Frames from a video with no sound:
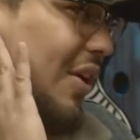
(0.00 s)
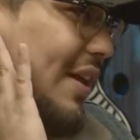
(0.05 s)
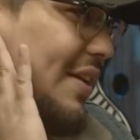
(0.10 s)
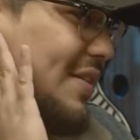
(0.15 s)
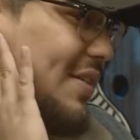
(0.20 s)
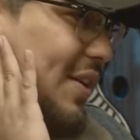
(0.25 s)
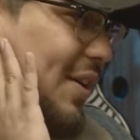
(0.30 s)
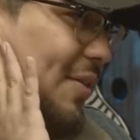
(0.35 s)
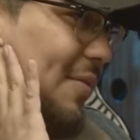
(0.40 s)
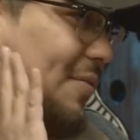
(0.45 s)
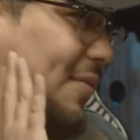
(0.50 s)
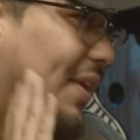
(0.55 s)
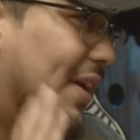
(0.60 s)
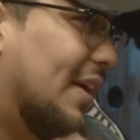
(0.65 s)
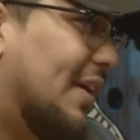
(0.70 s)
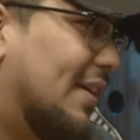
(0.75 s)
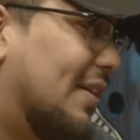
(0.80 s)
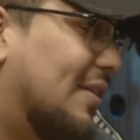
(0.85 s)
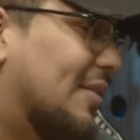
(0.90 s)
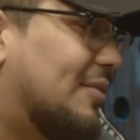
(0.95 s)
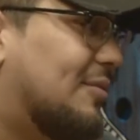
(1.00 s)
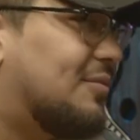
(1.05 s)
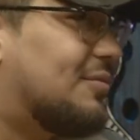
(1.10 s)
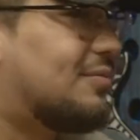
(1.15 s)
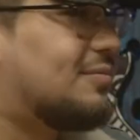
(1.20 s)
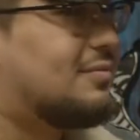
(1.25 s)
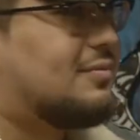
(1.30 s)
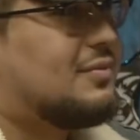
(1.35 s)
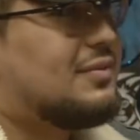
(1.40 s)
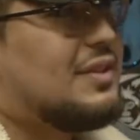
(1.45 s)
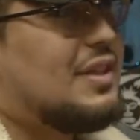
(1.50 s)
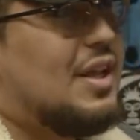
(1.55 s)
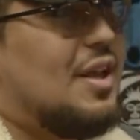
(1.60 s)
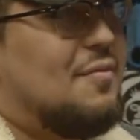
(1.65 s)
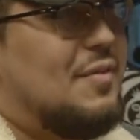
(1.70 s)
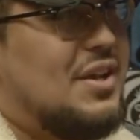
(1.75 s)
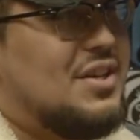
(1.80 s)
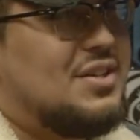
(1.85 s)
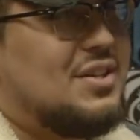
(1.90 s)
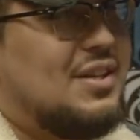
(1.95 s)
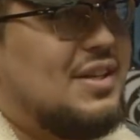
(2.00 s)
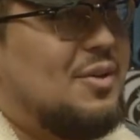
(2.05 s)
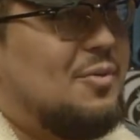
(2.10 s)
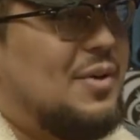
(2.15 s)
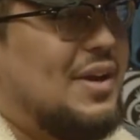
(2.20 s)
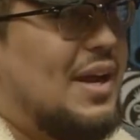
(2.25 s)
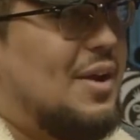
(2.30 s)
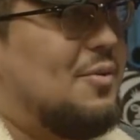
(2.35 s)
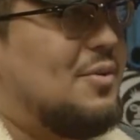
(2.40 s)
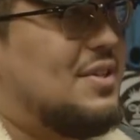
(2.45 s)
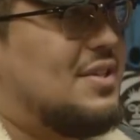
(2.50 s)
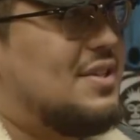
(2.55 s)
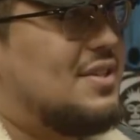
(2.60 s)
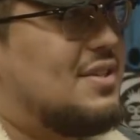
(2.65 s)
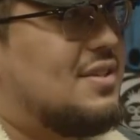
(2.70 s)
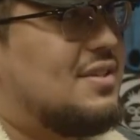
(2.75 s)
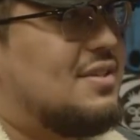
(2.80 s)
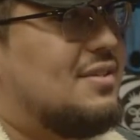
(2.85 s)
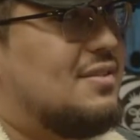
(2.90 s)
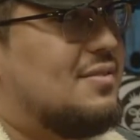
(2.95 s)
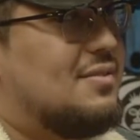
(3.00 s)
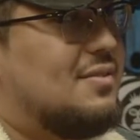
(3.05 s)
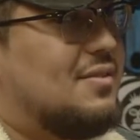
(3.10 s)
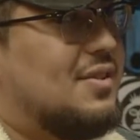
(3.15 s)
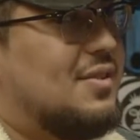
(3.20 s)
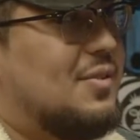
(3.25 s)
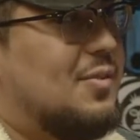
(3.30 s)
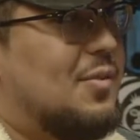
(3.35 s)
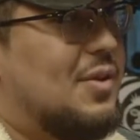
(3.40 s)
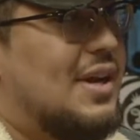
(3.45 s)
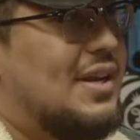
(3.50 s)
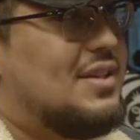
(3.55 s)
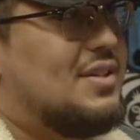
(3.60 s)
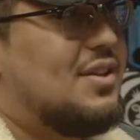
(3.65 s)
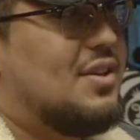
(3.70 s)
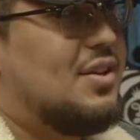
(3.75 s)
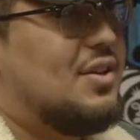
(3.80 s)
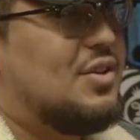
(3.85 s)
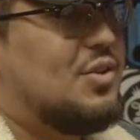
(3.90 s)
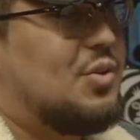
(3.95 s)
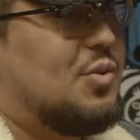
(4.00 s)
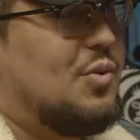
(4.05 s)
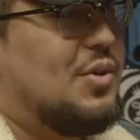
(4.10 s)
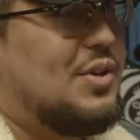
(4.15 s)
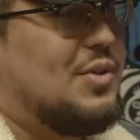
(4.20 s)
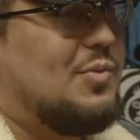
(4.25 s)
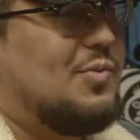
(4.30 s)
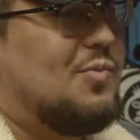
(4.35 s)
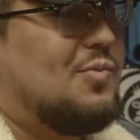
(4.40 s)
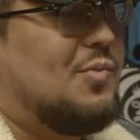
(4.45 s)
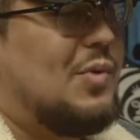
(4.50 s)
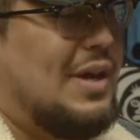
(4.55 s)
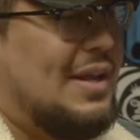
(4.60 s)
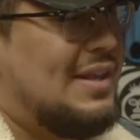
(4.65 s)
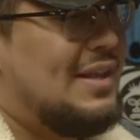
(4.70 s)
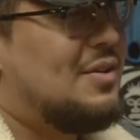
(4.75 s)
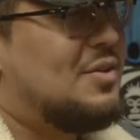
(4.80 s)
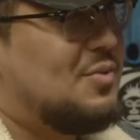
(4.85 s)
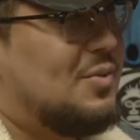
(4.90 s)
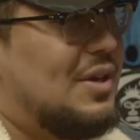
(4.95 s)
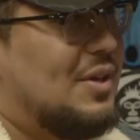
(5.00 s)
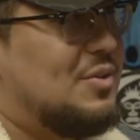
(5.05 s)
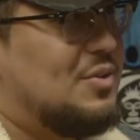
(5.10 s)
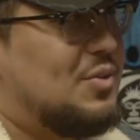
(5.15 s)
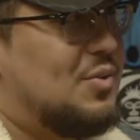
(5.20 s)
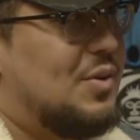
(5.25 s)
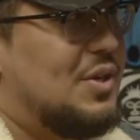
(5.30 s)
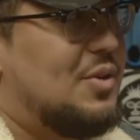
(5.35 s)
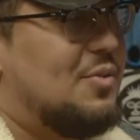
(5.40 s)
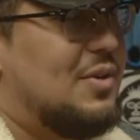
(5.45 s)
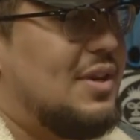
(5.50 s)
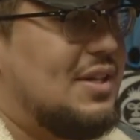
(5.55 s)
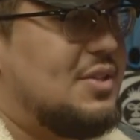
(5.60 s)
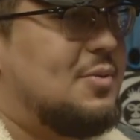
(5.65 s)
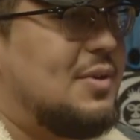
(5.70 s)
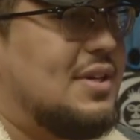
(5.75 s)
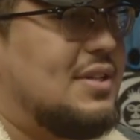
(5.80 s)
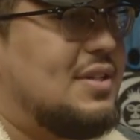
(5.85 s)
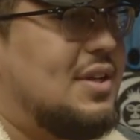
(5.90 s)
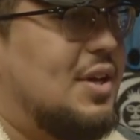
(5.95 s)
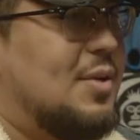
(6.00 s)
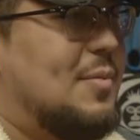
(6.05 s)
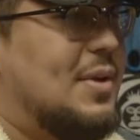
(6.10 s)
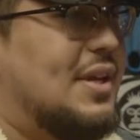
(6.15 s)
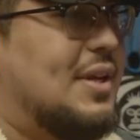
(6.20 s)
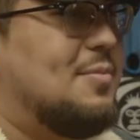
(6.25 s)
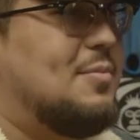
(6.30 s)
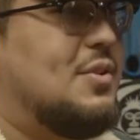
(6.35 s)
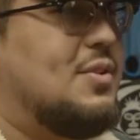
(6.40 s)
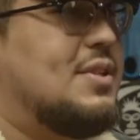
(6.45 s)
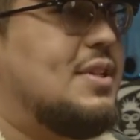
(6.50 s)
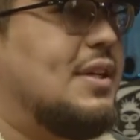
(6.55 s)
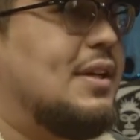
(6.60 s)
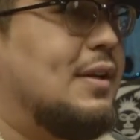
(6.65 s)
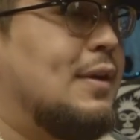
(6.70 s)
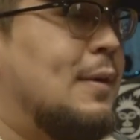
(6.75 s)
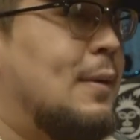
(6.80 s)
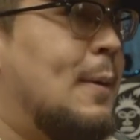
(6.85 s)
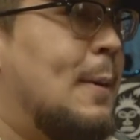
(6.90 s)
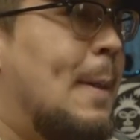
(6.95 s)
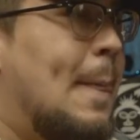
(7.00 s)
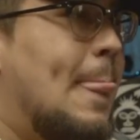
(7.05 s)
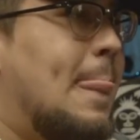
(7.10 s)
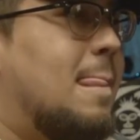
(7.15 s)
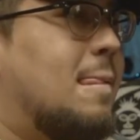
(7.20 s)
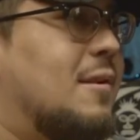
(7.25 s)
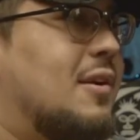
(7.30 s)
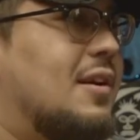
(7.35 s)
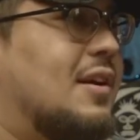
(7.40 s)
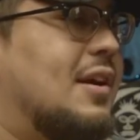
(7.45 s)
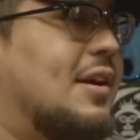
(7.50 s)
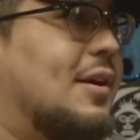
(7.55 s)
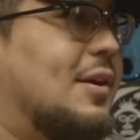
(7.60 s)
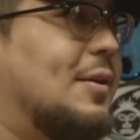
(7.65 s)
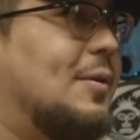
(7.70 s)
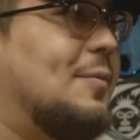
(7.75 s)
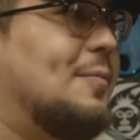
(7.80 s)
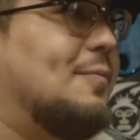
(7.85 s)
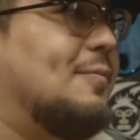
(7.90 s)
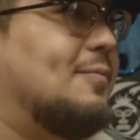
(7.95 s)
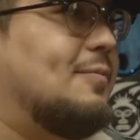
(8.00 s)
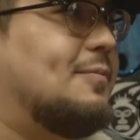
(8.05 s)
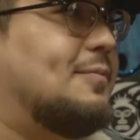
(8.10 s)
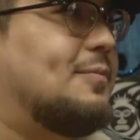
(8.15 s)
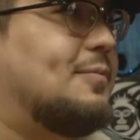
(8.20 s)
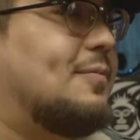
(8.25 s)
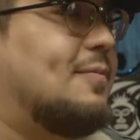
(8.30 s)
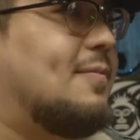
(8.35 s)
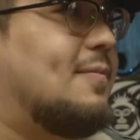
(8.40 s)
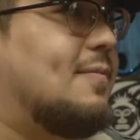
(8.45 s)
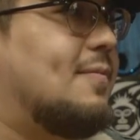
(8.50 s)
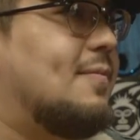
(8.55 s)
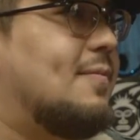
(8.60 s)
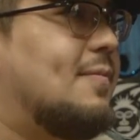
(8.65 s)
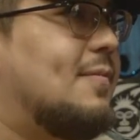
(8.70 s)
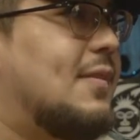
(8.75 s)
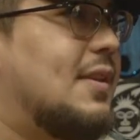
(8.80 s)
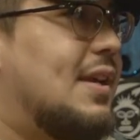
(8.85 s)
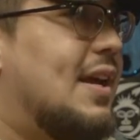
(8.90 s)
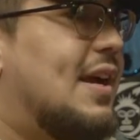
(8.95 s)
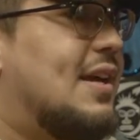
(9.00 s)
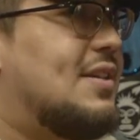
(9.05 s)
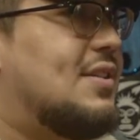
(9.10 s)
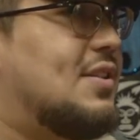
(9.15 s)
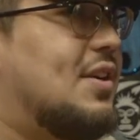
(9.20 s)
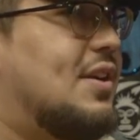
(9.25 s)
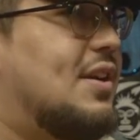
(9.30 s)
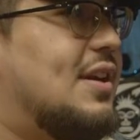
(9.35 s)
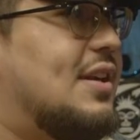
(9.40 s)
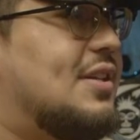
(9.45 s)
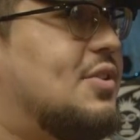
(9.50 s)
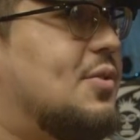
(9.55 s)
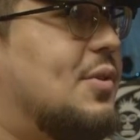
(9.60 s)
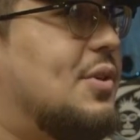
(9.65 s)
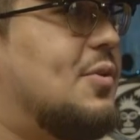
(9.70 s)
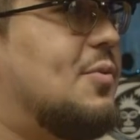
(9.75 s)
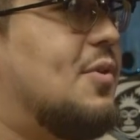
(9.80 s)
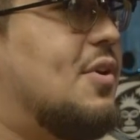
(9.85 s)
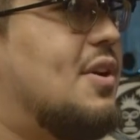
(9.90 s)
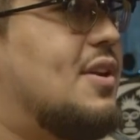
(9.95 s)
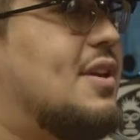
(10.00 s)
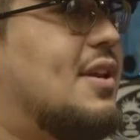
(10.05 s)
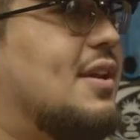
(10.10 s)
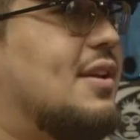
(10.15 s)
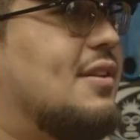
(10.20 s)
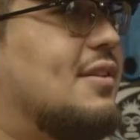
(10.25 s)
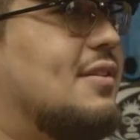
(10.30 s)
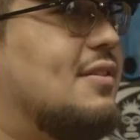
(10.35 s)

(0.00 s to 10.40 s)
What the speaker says: that stuff. And eventually, when I turned 20, I think it was when I was 21. That's when I started making music. Um, yeah, I started at 21 and